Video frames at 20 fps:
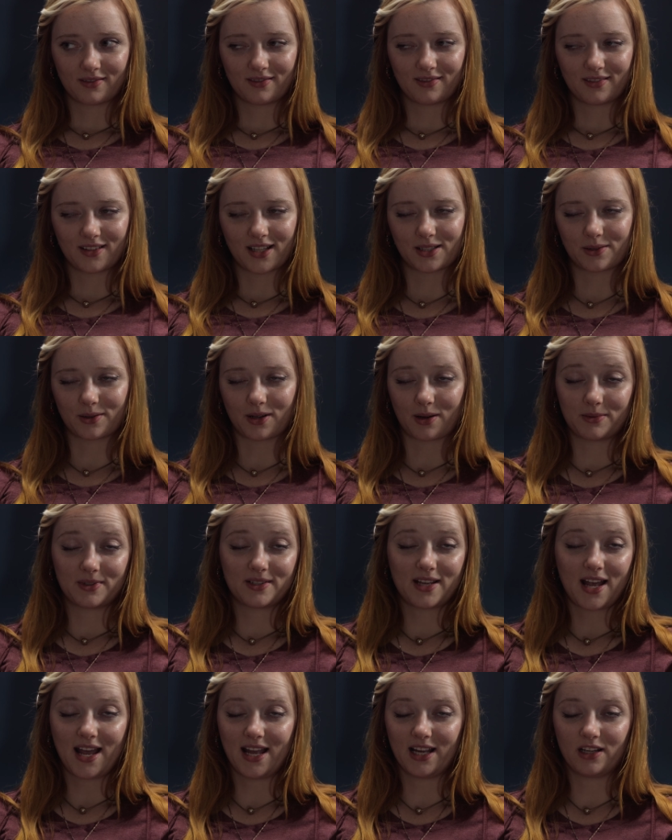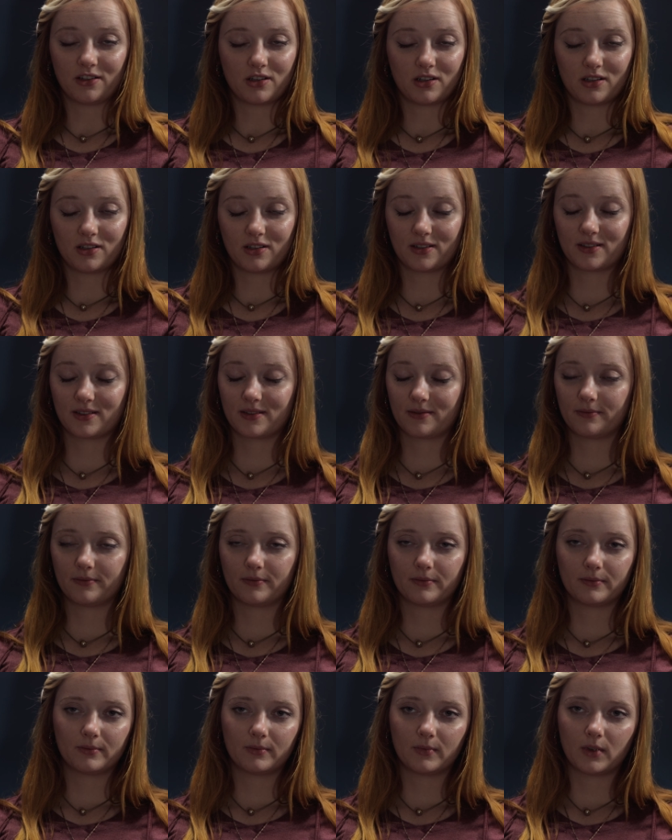That's what I'm saying. She's just
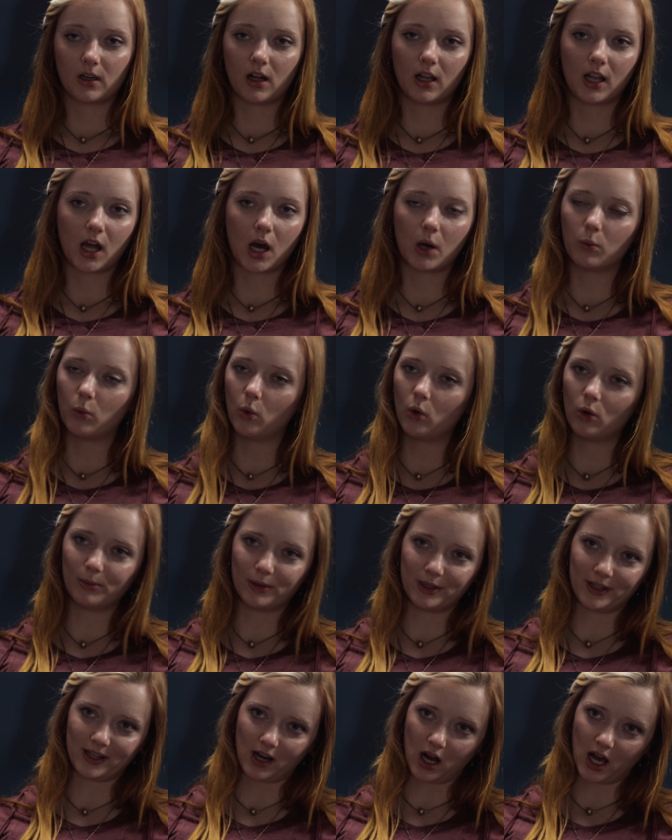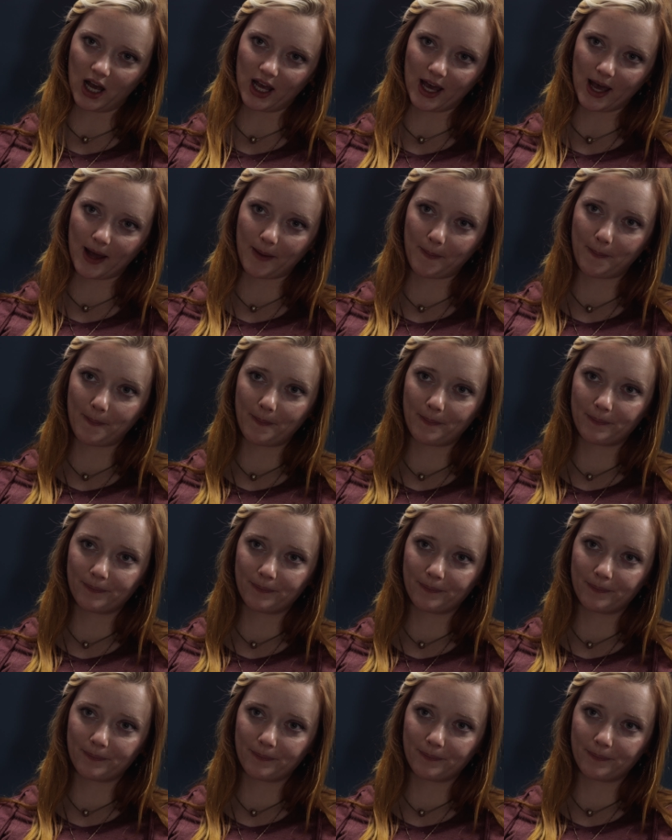a lot warmer than I am.